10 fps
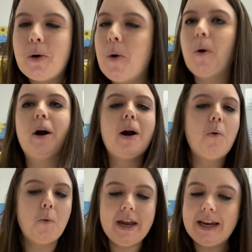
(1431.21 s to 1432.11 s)

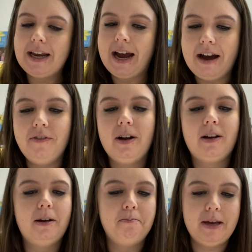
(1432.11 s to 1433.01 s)
Or we could have a
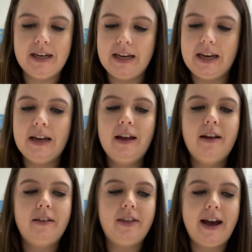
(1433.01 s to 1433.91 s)
committee
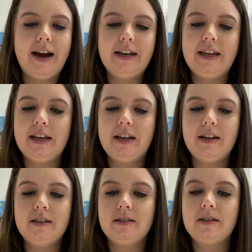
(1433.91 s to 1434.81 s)
that
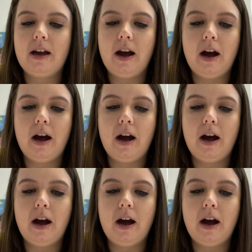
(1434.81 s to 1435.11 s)
is